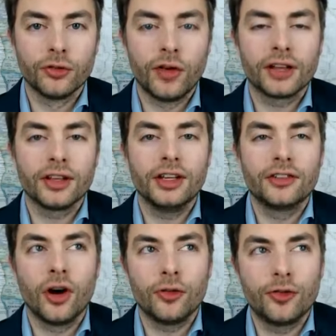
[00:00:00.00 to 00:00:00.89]
the fact that
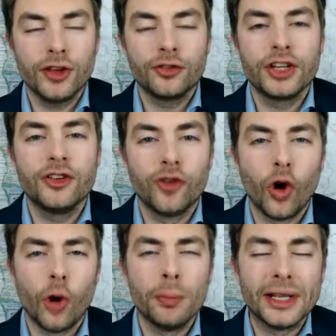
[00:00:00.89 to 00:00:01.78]
he's got
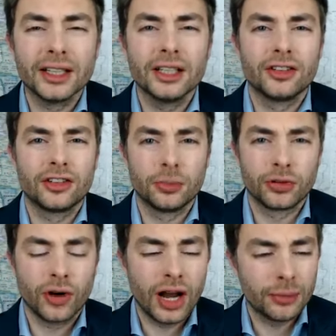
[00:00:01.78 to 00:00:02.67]
54 million
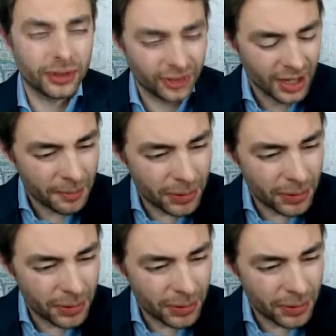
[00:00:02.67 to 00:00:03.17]
subscribers